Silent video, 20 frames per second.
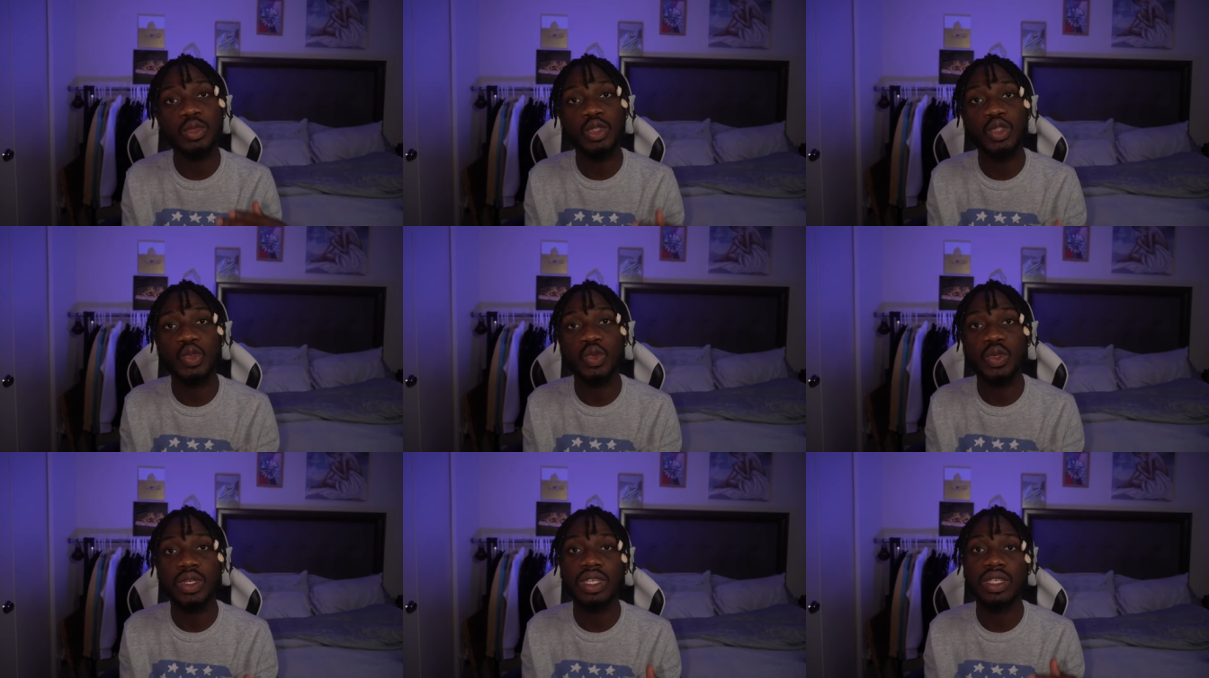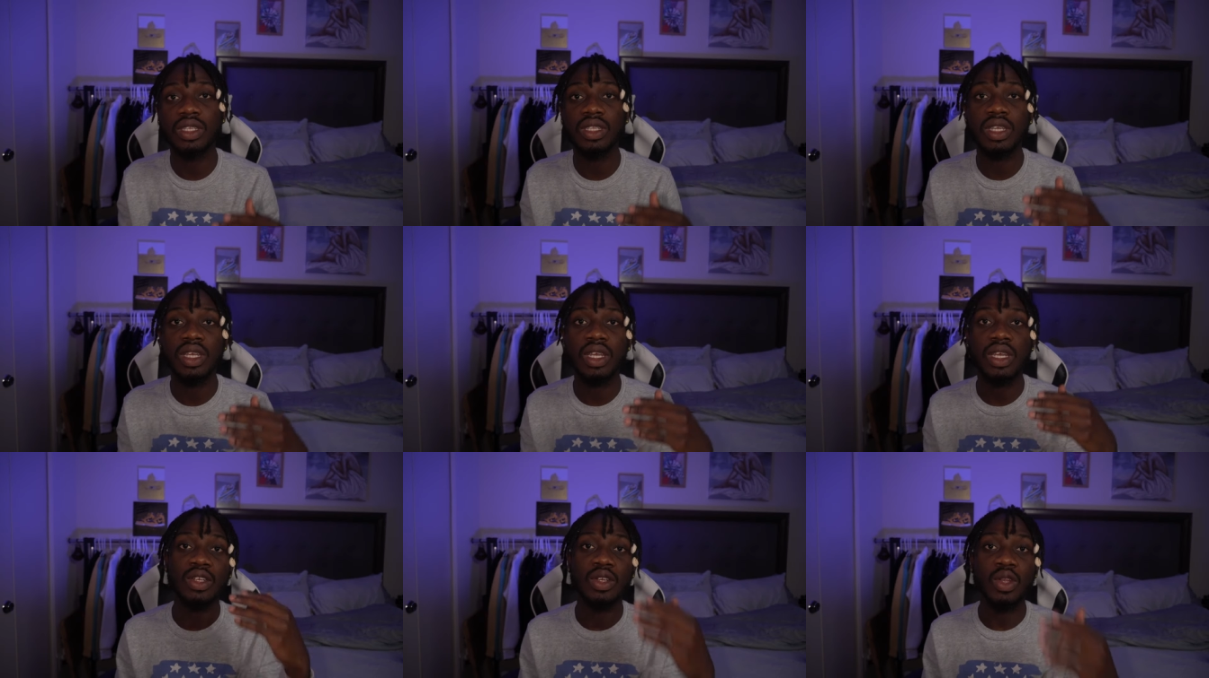between
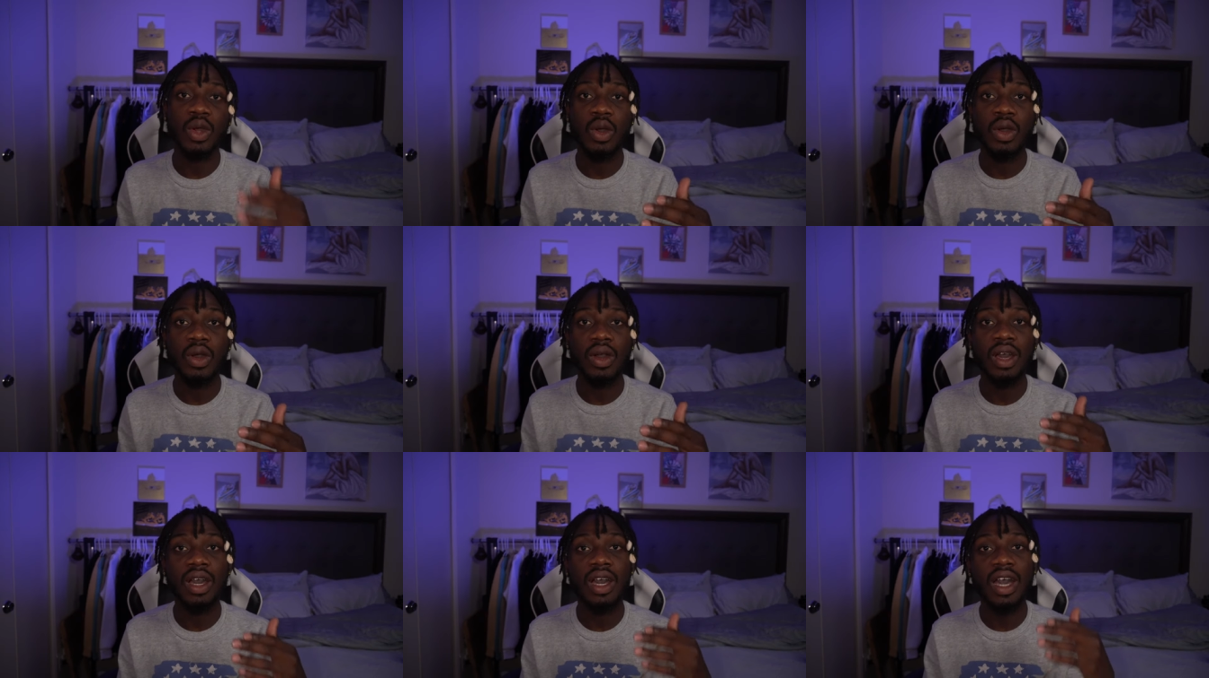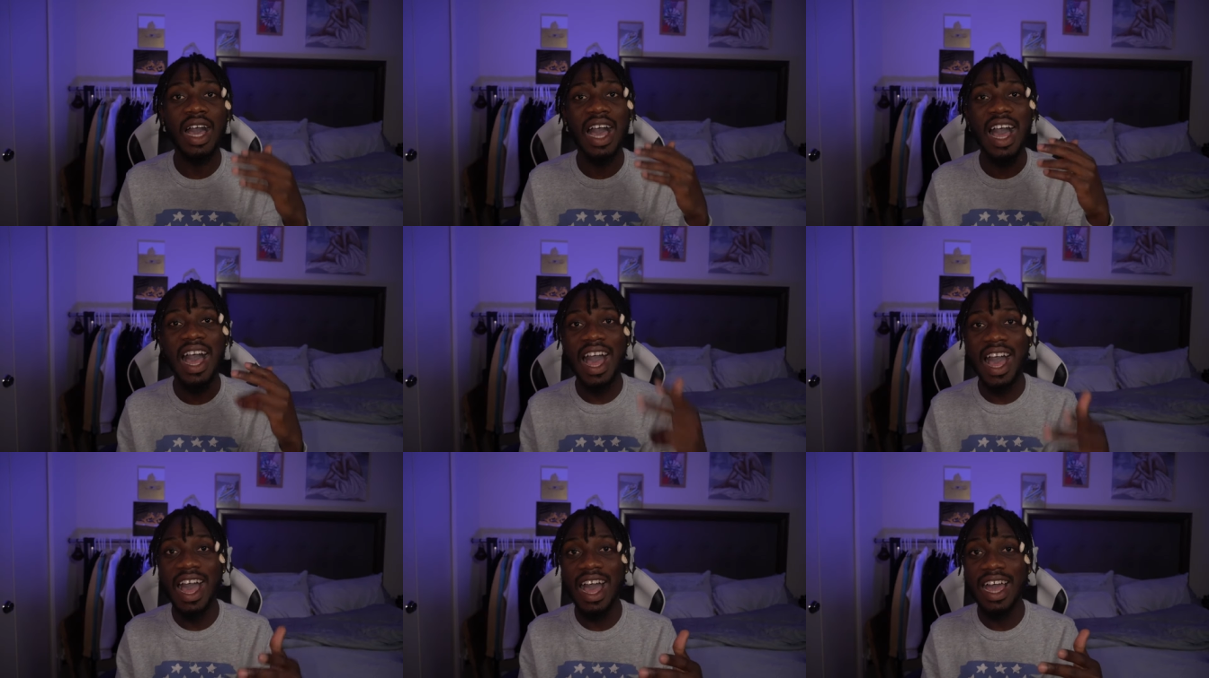Dunk
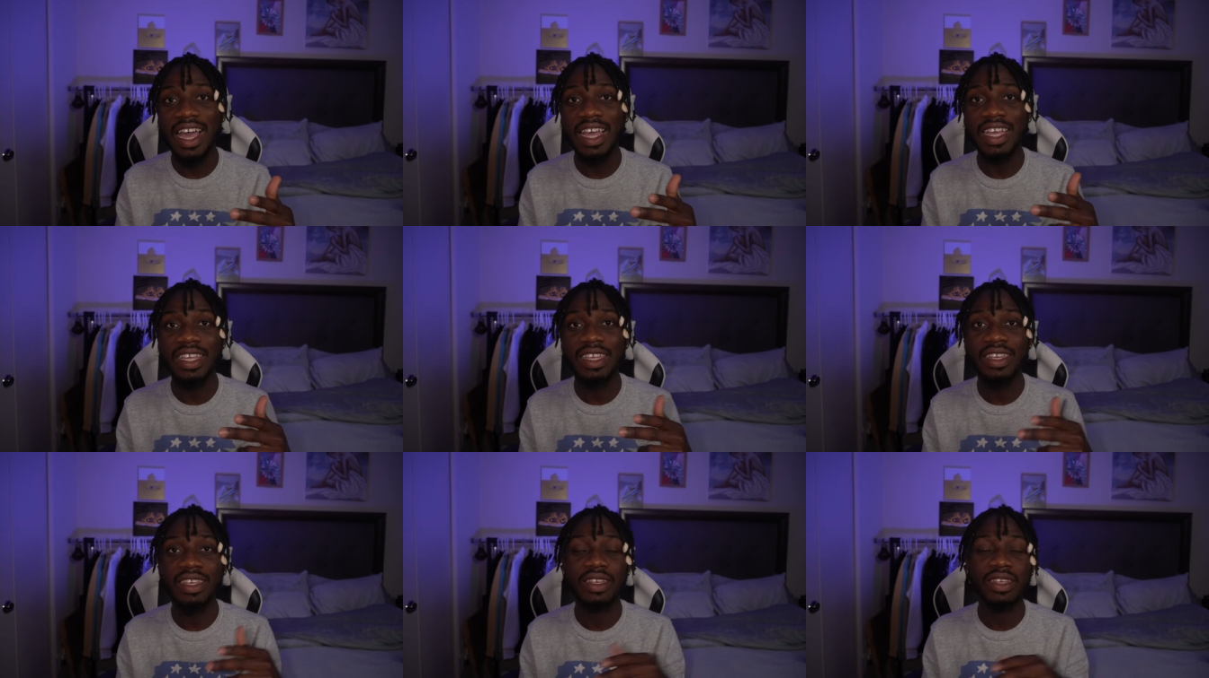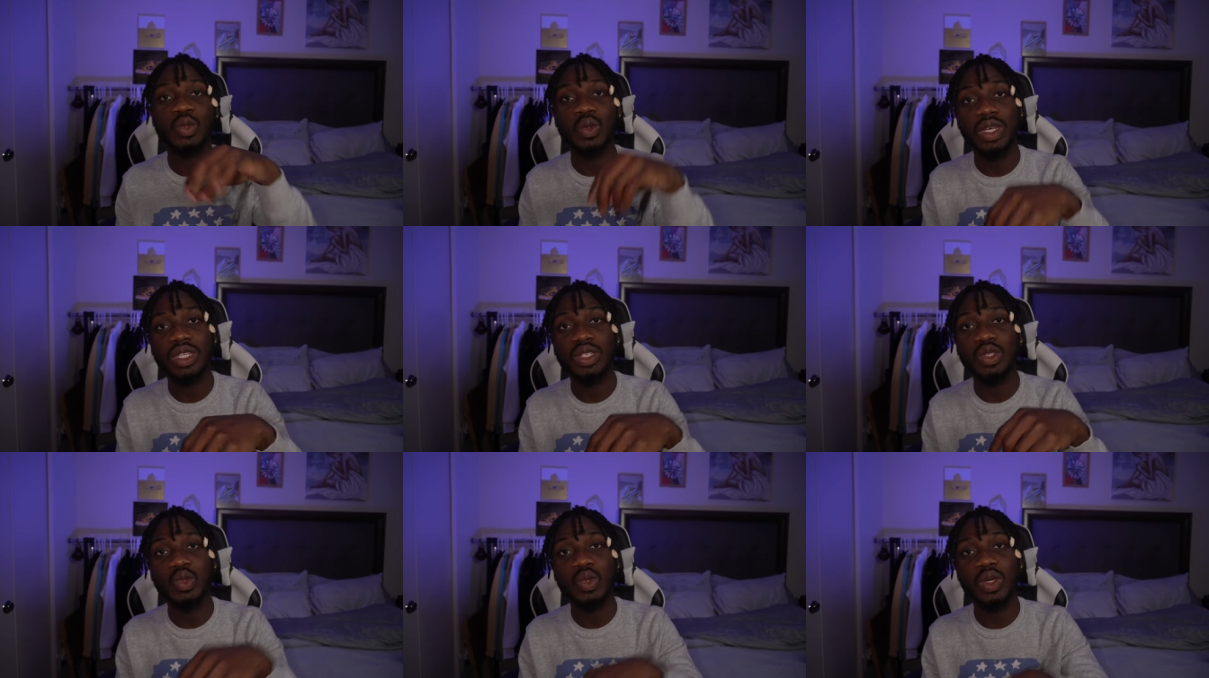High
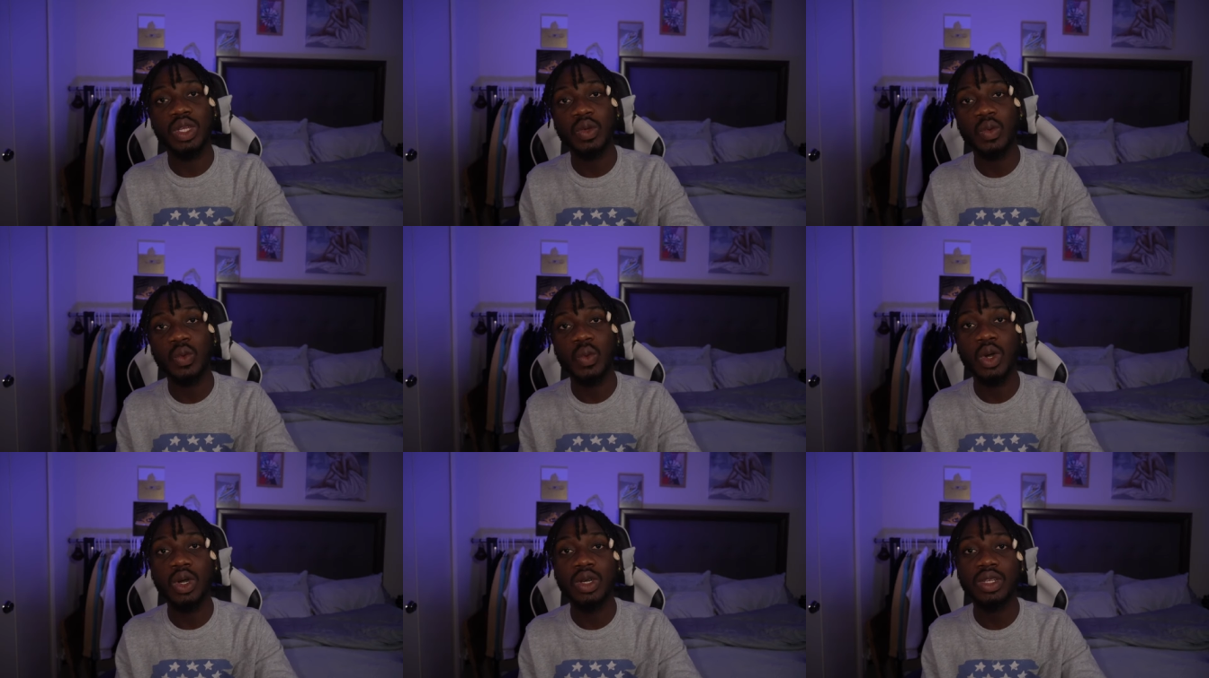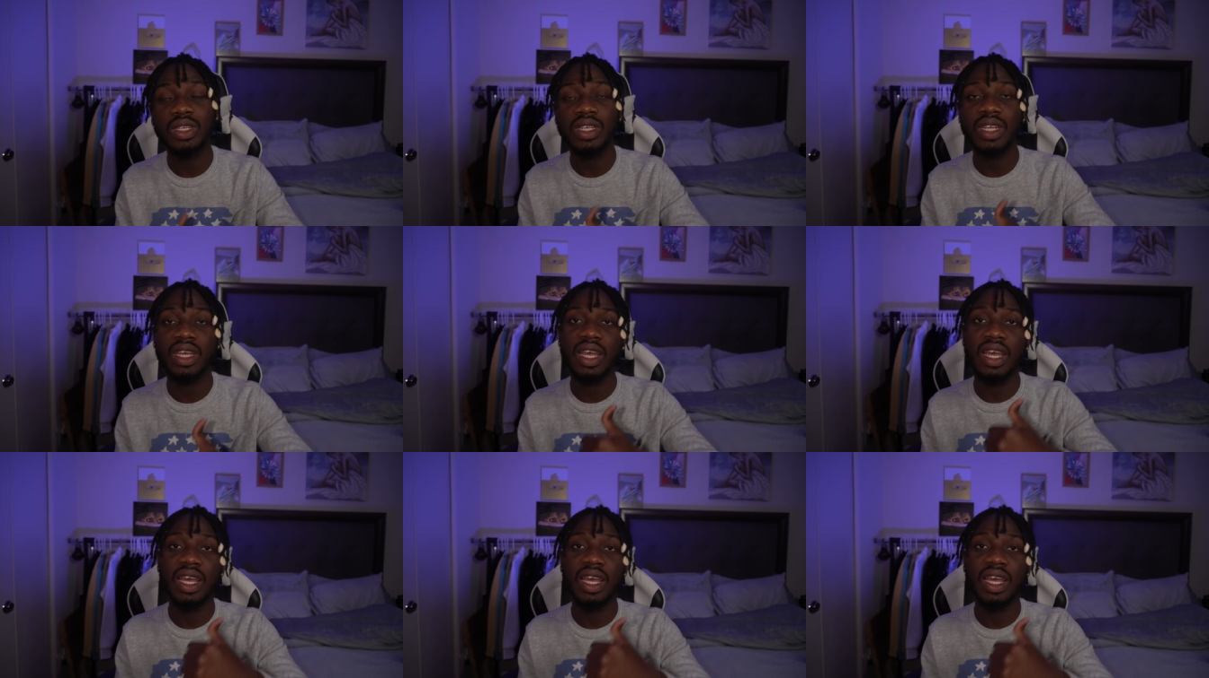2021